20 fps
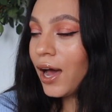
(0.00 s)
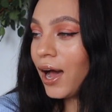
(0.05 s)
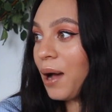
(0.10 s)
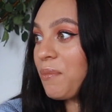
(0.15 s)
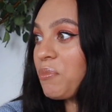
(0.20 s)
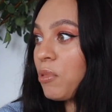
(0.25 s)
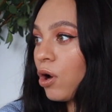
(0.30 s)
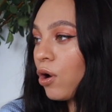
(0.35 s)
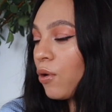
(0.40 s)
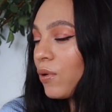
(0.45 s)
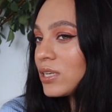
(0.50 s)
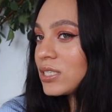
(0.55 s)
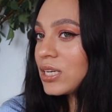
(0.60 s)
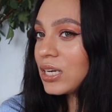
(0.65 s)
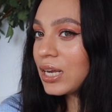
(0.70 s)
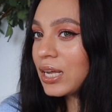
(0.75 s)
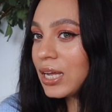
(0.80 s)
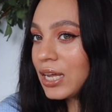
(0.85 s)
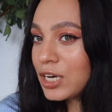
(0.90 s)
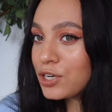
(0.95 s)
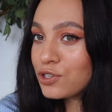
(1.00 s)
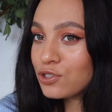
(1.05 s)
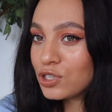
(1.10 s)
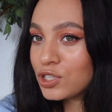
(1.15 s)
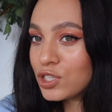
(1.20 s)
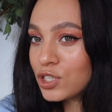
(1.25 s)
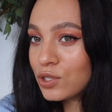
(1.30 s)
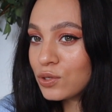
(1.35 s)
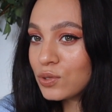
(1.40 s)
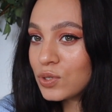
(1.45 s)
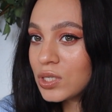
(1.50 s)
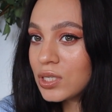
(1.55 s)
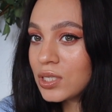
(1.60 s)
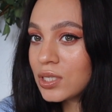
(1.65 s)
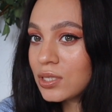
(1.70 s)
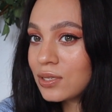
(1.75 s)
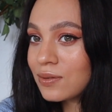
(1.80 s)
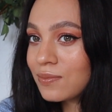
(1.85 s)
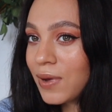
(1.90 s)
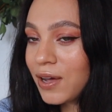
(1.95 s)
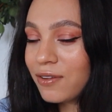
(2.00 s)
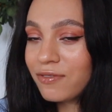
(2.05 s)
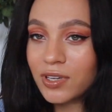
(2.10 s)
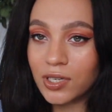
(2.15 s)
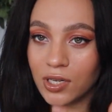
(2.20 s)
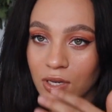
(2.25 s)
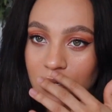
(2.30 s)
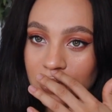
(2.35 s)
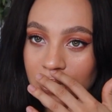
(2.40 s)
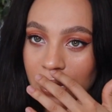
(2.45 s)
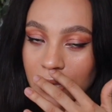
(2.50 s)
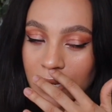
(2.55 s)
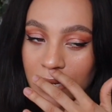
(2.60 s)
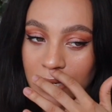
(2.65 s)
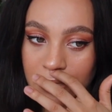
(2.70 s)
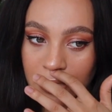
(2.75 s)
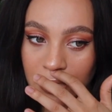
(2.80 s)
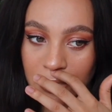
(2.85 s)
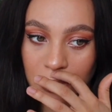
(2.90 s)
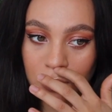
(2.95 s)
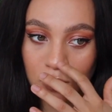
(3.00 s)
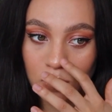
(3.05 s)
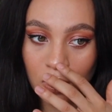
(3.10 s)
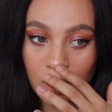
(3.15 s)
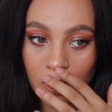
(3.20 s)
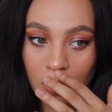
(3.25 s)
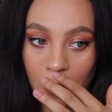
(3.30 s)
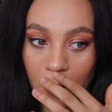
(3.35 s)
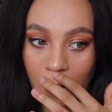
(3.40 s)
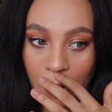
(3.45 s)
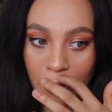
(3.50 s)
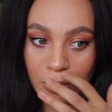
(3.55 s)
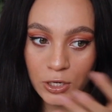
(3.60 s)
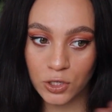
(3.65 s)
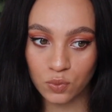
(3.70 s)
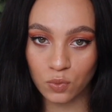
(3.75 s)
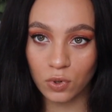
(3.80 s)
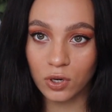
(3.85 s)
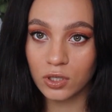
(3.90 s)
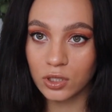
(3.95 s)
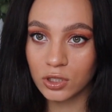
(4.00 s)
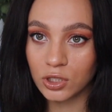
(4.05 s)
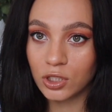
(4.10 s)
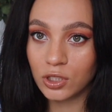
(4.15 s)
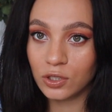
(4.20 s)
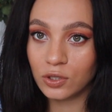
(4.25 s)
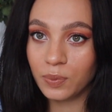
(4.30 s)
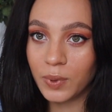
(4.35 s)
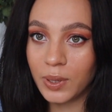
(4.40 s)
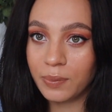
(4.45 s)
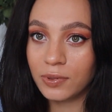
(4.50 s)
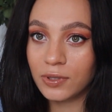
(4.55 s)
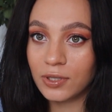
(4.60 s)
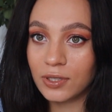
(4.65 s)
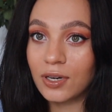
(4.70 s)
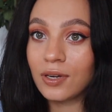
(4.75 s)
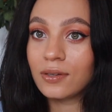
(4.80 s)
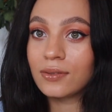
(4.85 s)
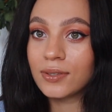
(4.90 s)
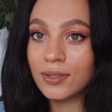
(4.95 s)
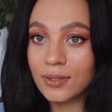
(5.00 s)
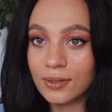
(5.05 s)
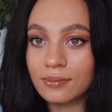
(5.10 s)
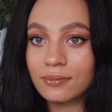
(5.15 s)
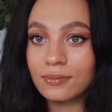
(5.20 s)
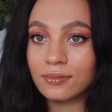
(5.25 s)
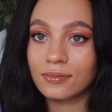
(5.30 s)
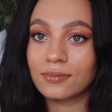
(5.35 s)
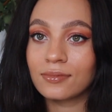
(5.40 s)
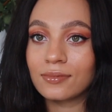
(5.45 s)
I'm not always gonna introduce my videos like this. I just want you people to know that